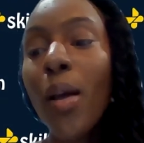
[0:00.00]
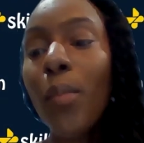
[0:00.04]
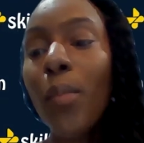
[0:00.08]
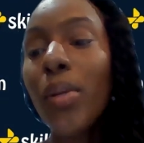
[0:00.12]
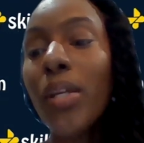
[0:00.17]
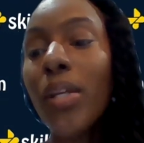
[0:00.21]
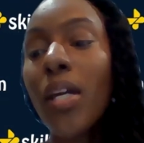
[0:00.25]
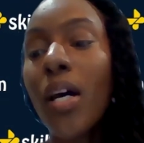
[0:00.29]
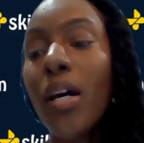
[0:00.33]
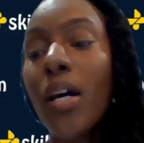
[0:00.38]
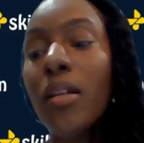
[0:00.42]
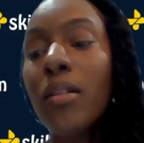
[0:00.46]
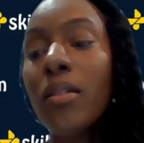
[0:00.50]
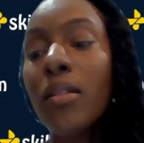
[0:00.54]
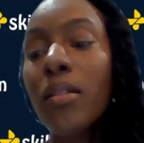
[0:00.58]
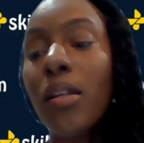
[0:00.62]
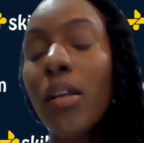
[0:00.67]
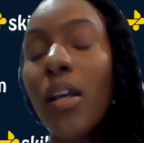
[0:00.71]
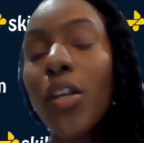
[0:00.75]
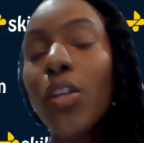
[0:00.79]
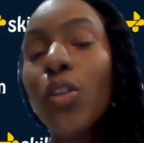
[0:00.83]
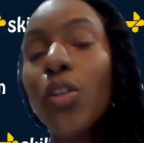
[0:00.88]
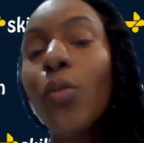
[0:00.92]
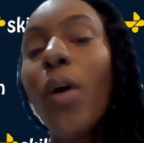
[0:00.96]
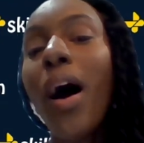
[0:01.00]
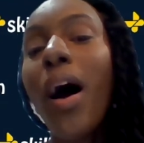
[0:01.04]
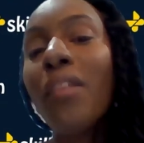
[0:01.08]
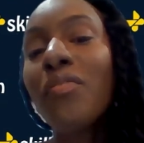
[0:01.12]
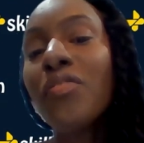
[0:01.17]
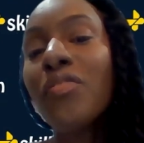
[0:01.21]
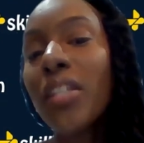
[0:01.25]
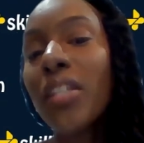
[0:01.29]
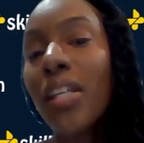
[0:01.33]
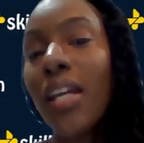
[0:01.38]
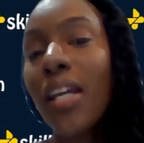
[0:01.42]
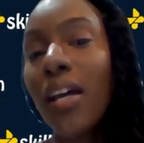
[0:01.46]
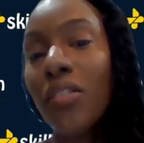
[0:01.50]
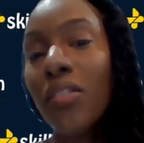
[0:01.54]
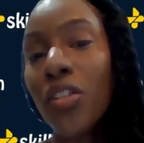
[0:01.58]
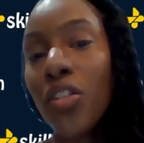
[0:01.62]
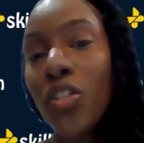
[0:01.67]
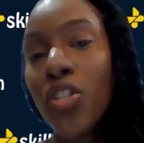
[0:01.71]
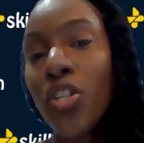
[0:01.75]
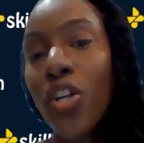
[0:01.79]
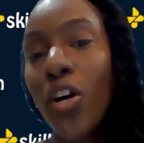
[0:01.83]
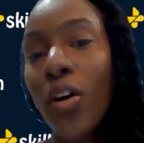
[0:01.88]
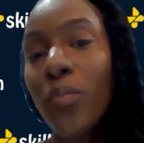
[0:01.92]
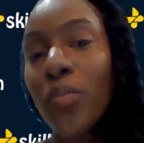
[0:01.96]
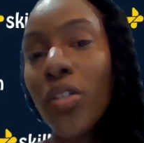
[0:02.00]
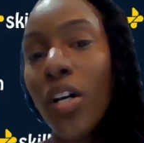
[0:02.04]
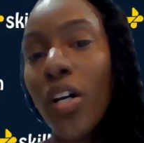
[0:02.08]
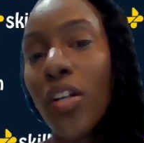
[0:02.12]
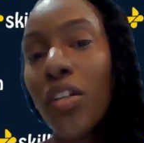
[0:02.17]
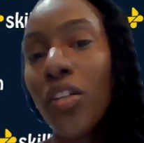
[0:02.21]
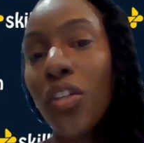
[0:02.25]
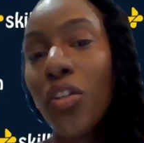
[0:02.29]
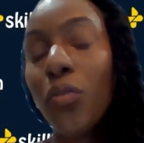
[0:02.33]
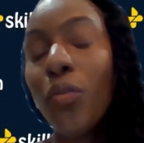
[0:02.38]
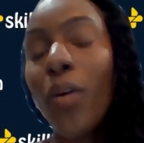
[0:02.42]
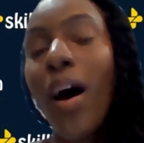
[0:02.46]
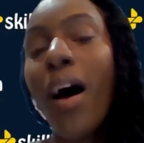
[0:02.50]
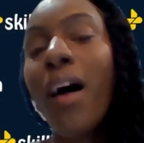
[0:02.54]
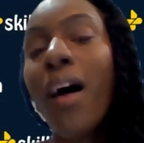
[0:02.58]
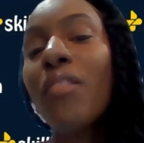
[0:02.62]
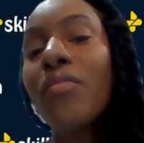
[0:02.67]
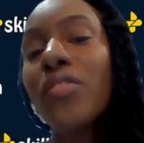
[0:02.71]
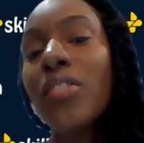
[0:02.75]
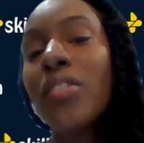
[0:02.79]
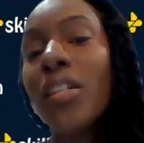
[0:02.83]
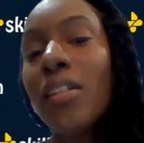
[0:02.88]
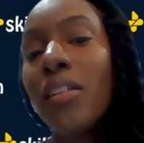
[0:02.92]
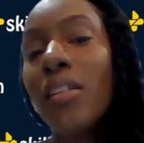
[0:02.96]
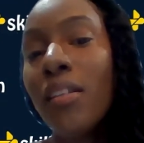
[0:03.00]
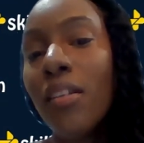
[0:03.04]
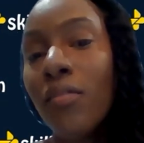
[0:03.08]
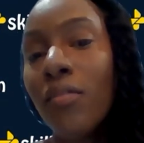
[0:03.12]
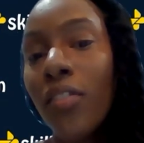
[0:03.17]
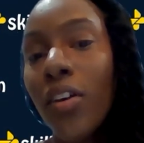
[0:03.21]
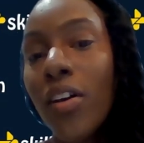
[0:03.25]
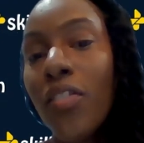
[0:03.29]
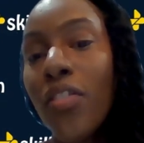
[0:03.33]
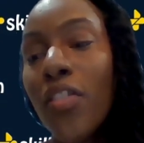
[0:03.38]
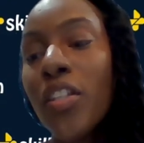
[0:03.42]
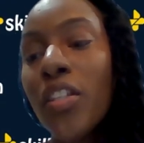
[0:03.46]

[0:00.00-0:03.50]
because you have to get the job done, you have to deliver.